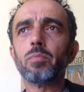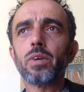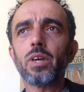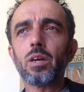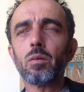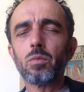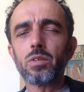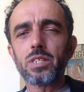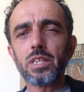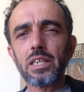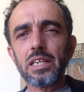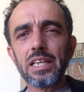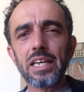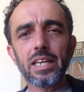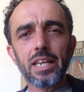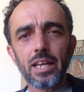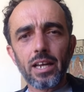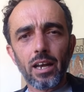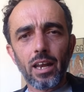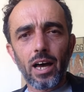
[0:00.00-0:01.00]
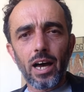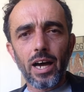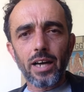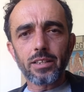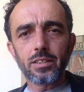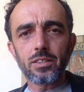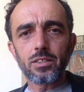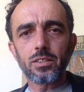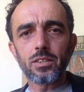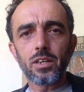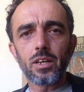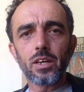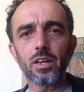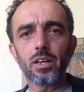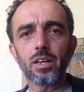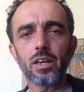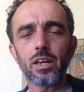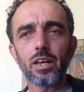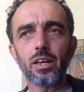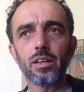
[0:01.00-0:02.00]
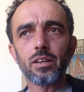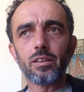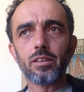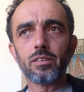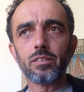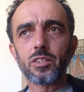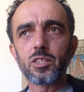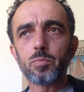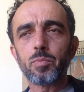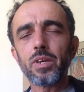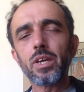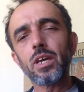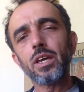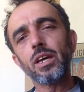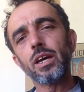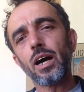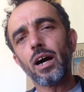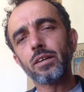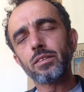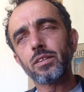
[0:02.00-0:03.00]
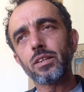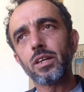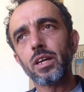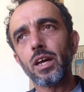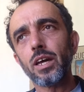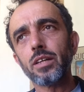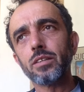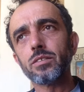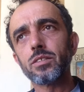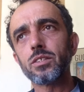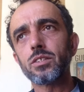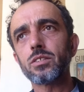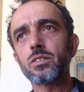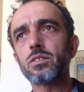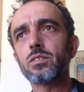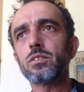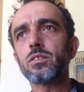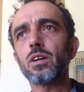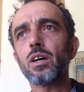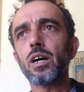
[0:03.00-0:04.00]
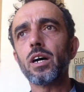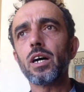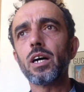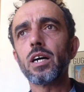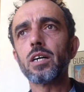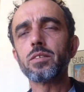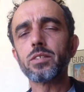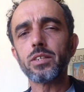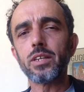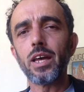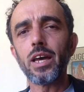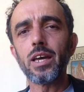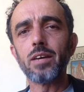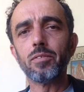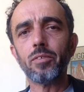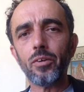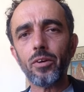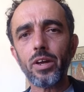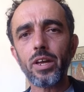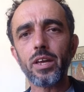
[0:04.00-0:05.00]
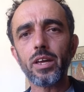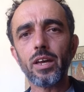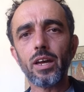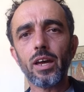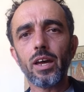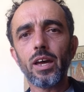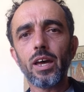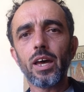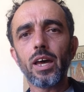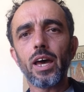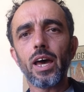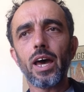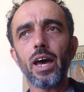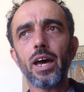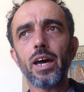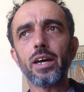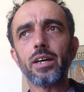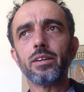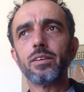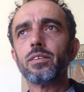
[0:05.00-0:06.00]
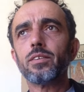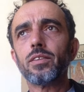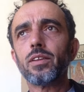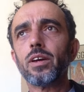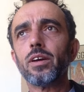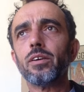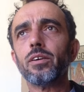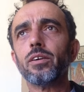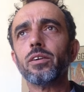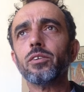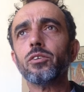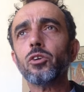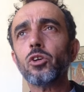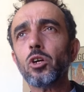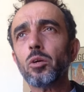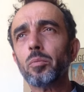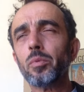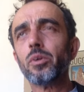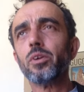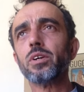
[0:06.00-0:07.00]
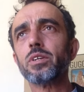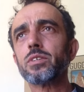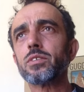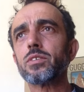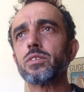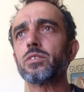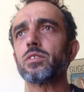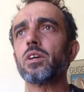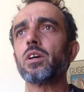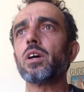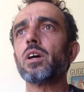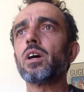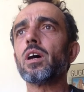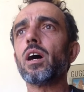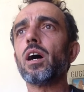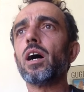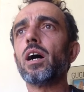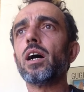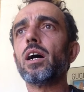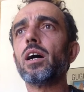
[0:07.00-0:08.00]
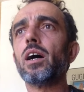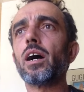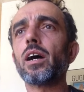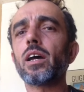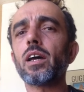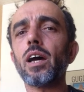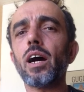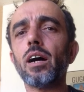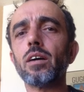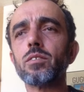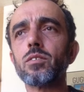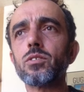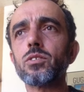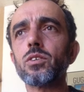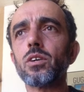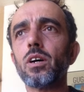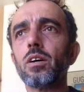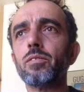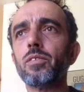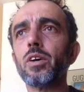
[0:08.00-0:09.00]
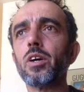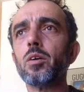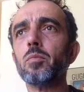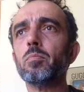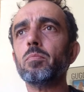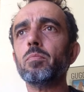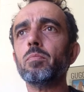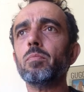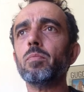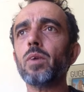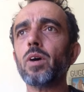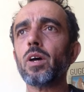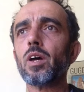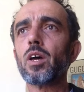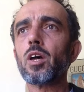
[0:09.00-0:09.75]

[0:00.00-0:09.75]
He was a leading light in speaking out against slavery, and there are numerous accounts of him